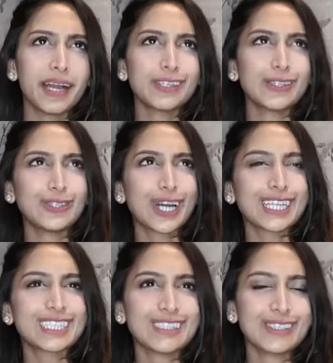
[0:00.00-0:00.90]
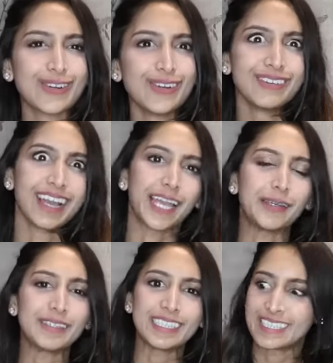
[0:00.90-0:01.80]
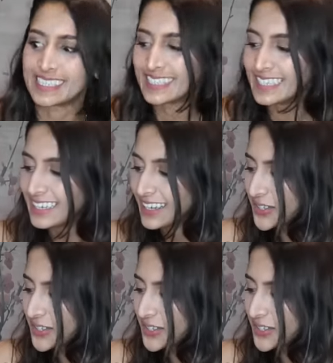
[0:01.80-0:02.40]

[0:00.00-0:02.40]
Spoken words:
Michael Jackson song ABC